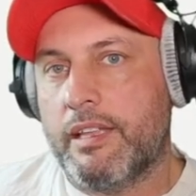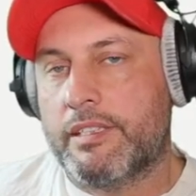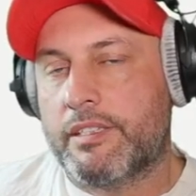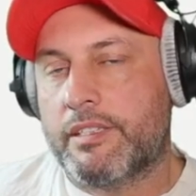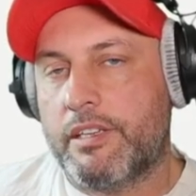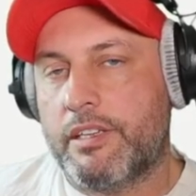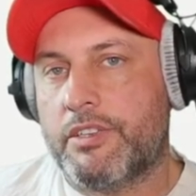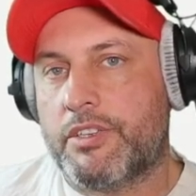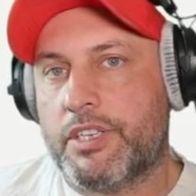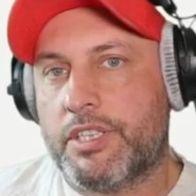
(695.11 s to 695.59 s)

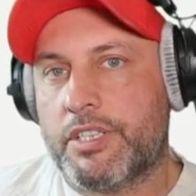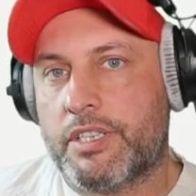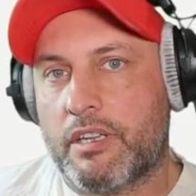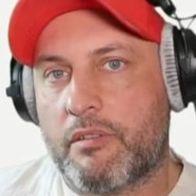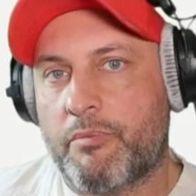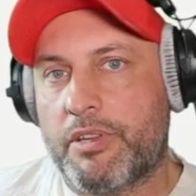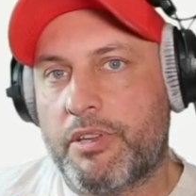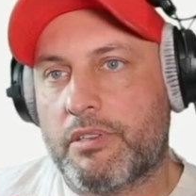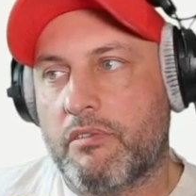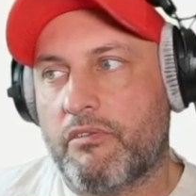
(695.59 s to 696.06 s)
it's an
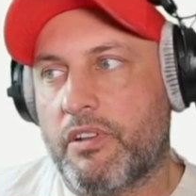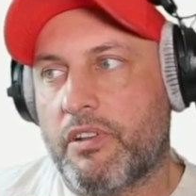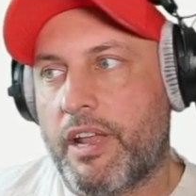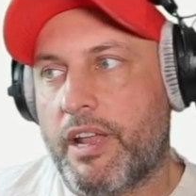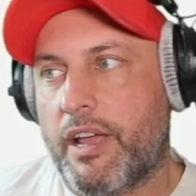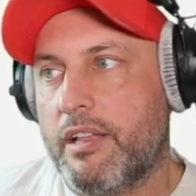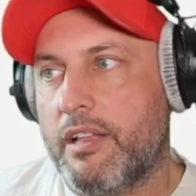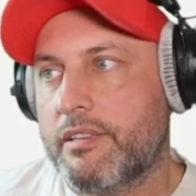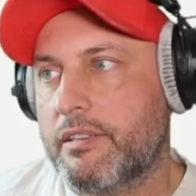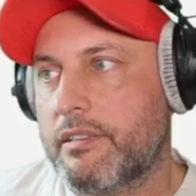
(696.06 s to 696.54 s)
interesting piece of
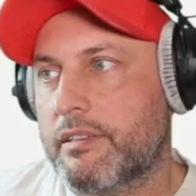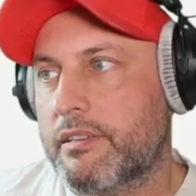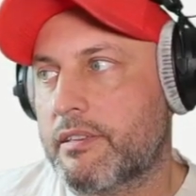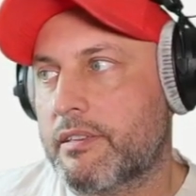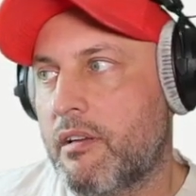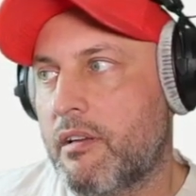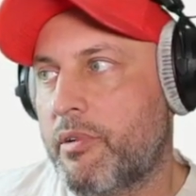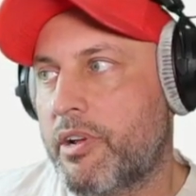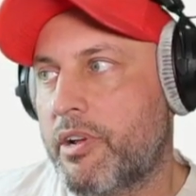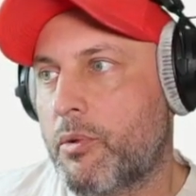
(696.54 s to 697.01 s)
analysis if
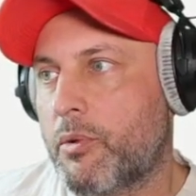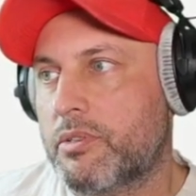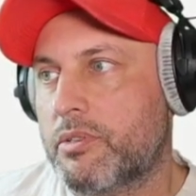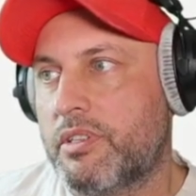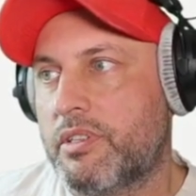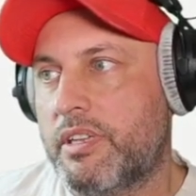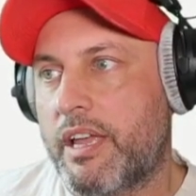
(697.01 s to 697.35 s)
somebody wants to